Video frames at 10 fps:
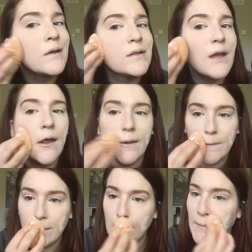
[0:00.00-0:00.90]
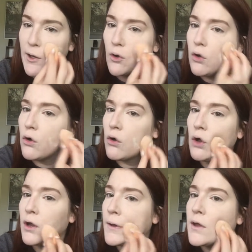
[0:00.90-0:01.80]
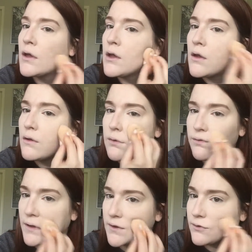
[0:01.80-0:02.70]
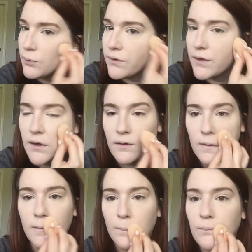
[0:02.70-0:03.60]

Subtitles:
is I set my whole face with this.